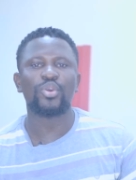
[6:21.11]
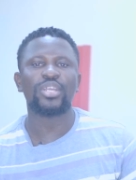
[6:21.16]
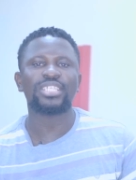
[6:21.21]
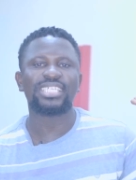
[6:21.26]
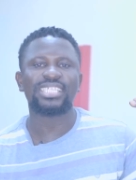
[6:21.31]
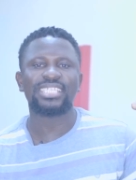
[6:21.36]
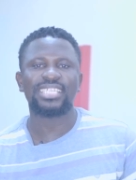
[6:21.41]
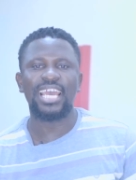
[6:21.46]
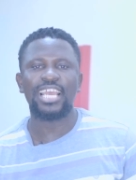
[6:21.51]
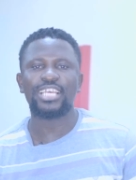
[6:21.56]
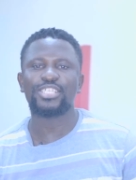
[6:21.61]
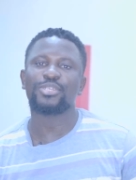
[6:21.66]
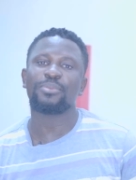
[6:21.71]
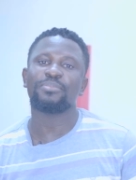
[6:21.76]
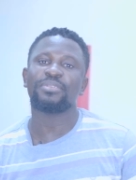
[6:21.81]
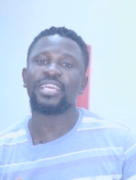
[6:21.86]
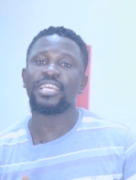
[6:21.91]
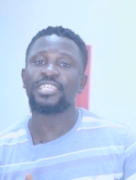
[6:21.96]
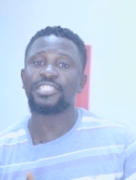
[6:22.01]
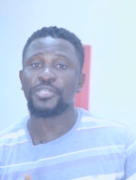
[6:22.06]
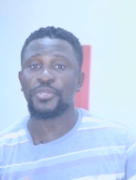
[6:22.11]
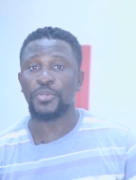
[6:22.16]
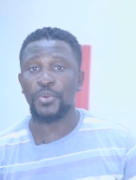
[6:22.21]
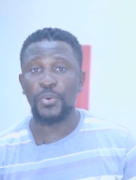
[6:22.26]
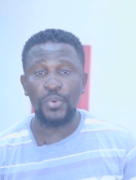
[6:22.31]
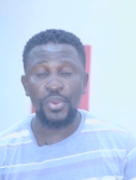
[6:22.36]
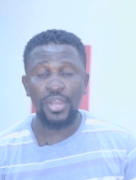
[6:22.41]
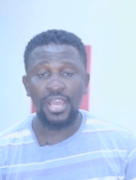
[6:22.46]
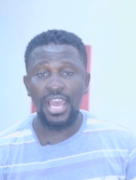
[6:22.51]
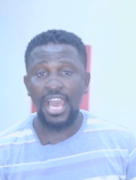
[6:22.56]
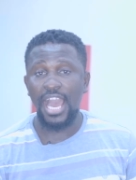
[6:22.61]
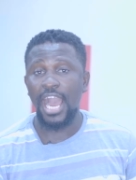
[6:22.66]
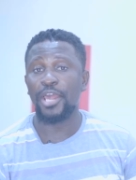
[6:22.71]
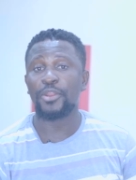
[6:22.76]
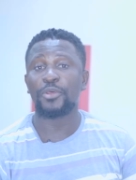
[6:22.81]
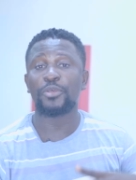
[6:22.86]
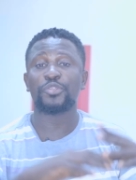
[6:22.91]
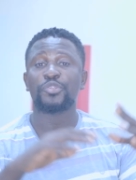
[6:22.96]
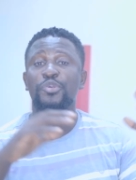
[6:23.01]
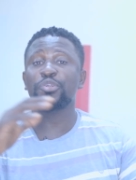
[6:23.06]
29 some days ago,
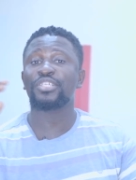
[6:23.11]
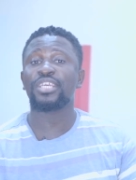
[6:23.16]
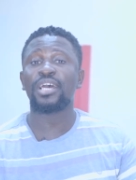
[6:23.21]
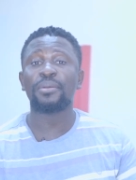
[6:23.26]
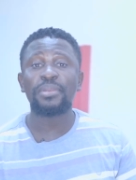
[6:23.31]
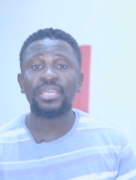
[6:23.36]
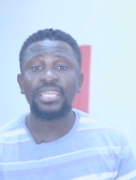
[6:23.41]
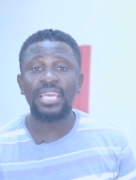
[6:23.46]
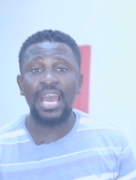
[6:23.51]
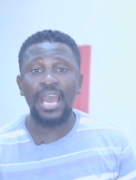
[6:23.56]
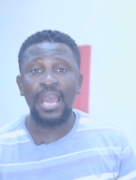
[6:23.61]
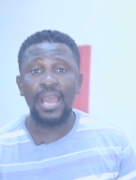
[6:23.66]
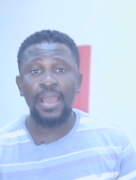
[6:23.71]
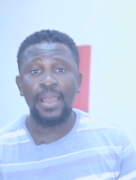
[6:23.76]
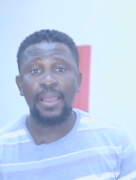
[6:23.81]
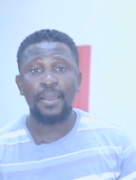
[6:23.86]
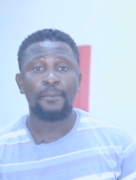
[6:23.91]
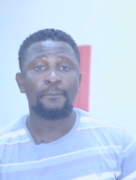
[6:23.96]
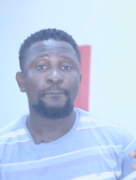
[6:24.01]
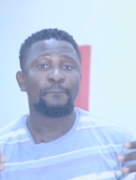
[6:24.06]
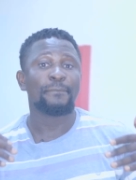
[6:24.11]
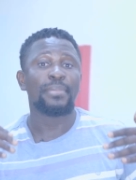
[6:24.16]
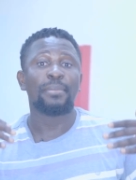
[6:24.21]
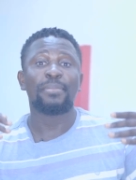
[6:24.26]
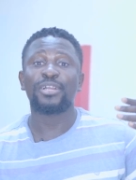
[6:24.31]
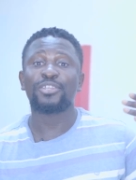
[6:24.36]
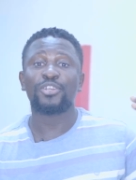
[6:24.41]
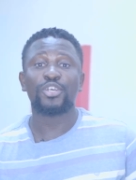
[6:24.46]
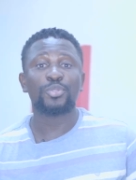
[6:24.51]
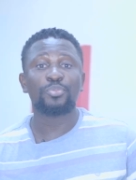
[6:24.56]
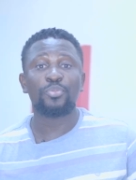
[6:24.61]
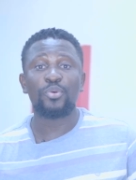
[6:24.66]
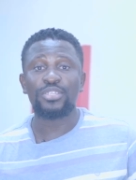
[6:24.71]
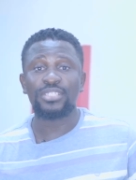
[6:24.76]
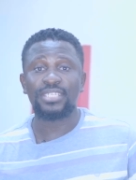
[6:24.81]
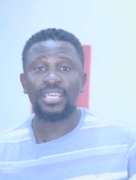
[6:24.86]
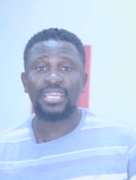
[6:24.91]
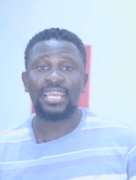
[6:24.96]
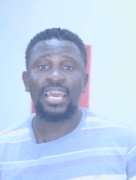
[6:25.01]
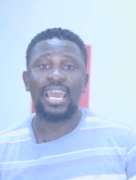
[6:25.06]
and on social media, Baba just
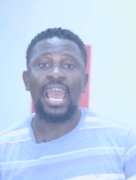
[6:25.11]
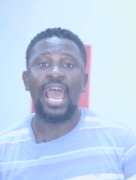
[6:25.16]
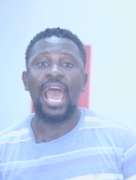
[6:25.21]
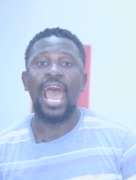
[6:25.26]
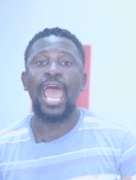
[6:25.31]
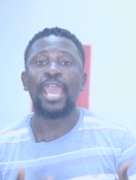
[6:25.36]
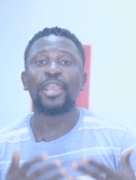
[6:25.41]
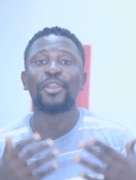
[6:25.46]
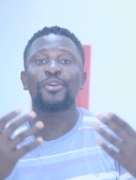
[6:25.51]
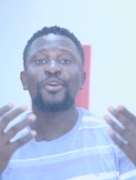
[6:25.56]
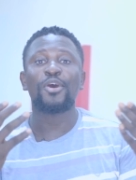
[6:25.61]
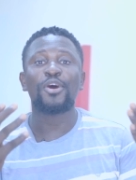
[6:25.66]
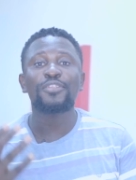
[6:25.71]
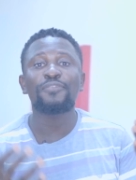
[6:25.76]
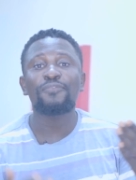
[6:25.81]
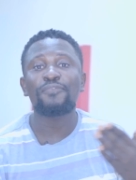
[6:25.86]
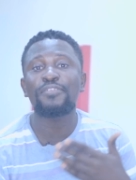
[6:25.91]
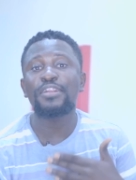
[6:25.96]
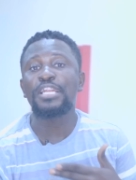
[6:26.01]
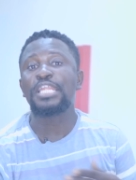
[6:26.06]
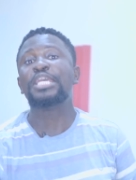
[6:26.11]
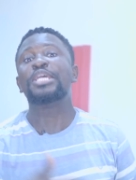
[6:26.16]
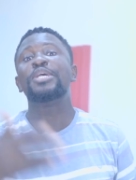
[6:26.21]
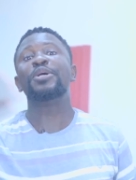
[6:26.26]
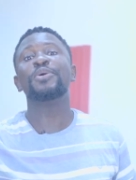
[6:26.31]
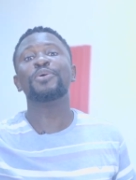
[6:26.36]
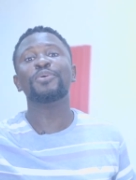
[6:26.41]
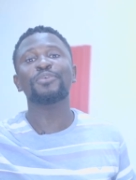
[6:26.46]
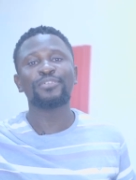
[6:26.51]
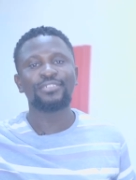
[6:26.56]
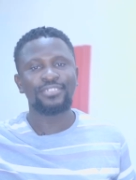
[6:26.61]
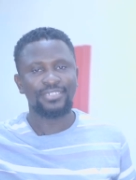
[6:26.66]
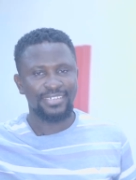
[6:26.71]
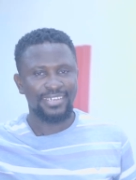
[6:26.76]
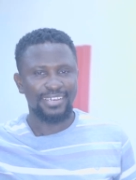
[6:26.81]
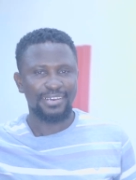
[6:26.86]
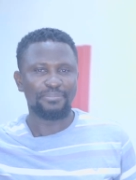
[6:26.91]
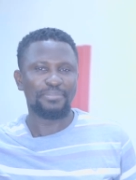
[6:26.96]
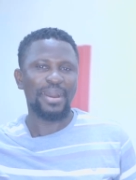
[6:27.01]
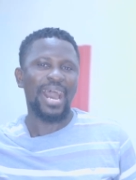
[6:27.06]
posted, I got flew
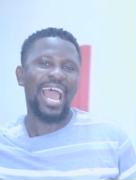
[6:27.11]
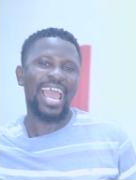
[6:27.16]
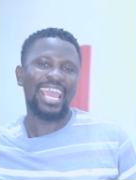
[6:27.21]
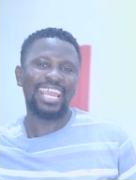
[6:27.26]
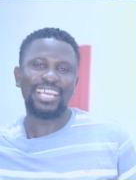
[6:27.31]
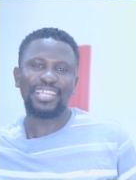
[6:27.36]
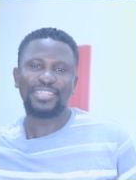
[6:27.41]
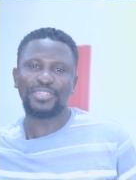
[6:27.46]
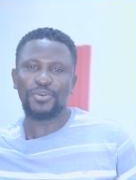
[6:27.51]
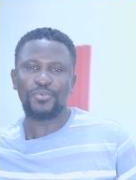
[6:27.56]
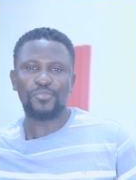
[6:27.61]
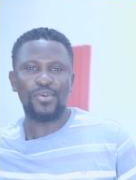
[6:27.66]
by the